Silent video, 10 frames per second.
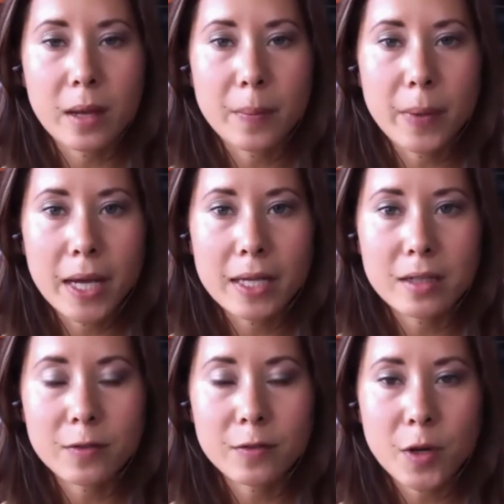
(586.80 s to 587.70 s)
But
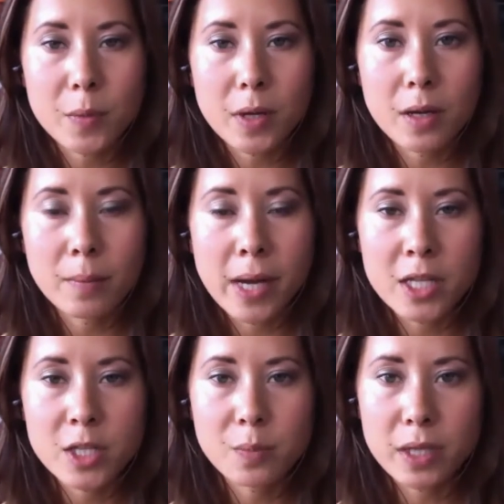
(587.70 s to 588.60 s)
from a
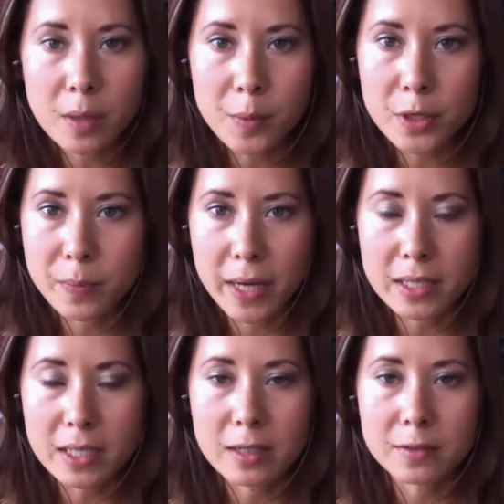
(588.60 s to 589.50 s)
much bigger
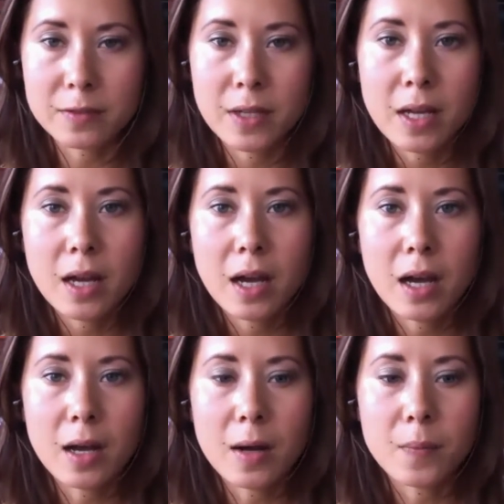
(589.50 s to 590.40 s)
perspective,
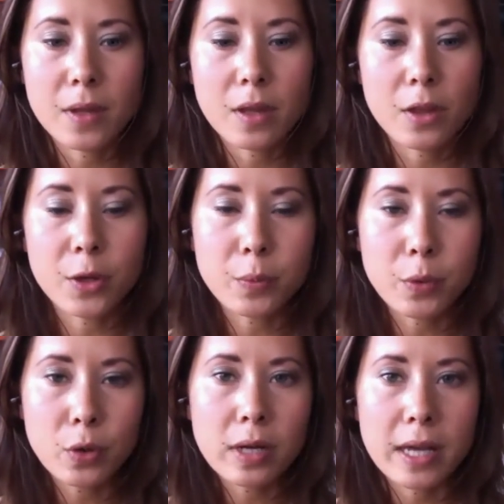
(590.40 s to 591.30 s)
the
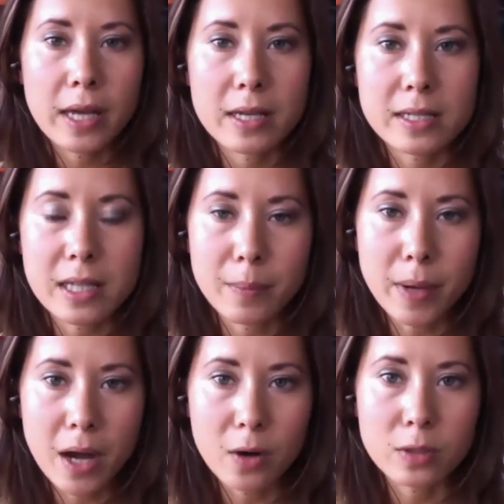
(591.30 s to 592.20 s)
book is
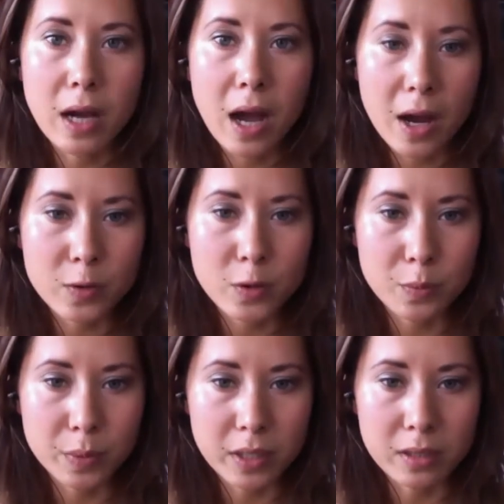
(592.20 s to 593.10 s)
about how to
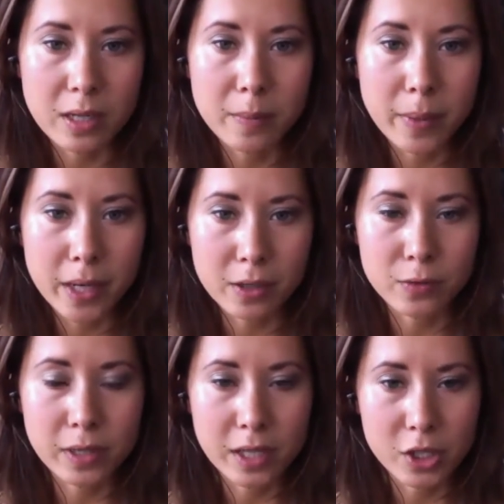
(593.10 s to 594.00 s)
build a better
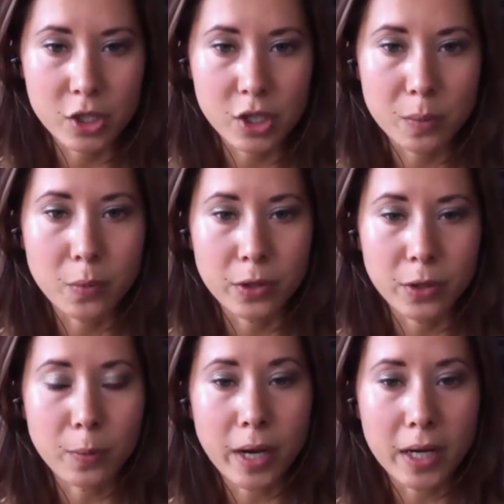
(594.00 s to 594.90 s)
relationship with
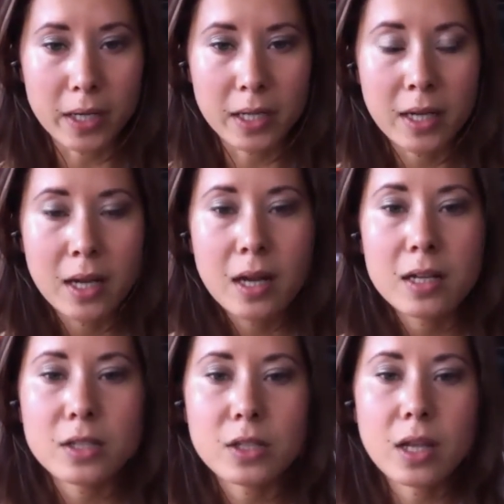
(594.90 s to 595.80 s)
your body.
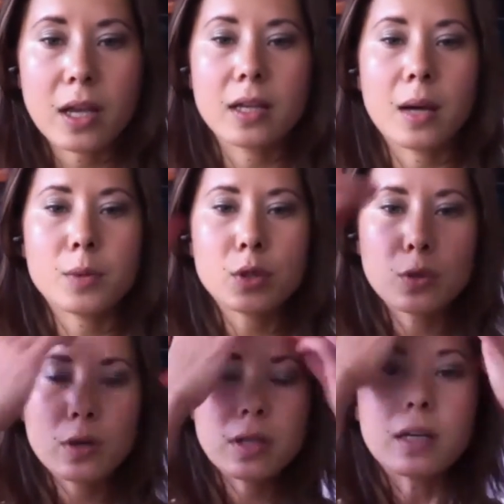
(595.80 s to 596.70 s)
And I'm
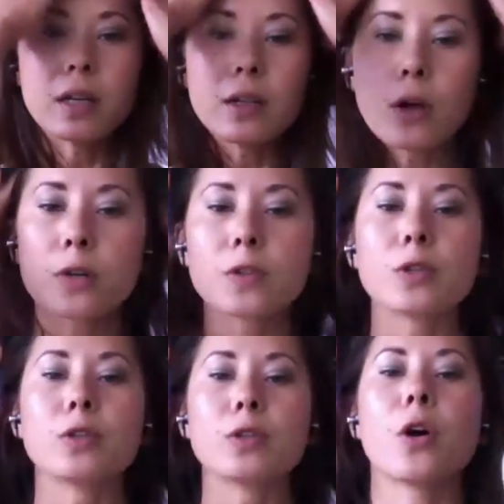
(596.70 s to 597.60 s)
sure that a lot of you
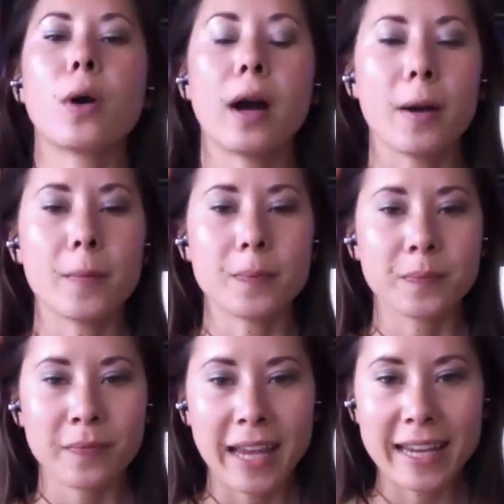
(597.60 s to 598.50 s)
know,
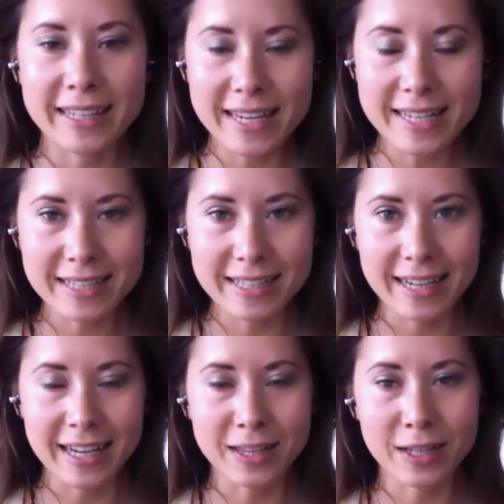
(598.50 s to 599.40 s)
and yesterday
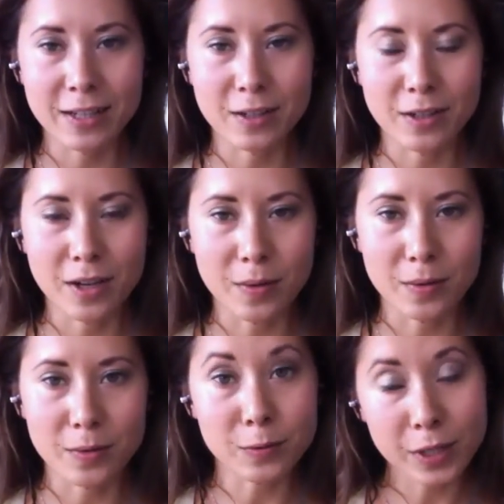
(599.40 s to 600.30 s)
at
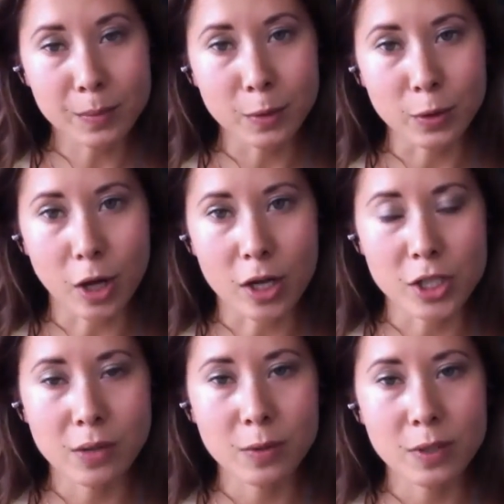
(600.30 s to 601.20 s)
the Real Book launch,
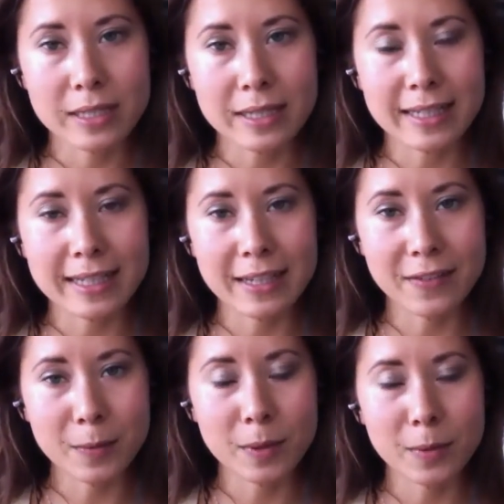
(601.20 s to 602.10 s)
I was
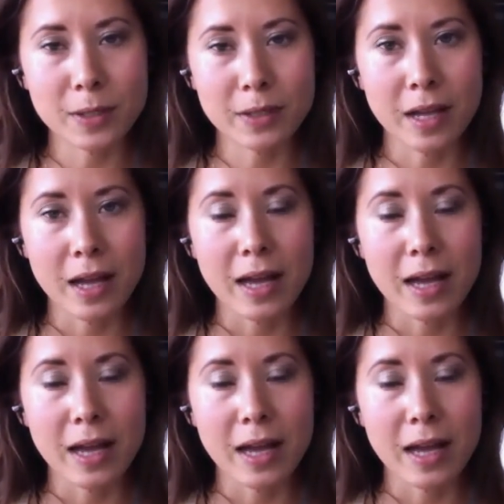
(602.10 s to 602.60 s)
giving people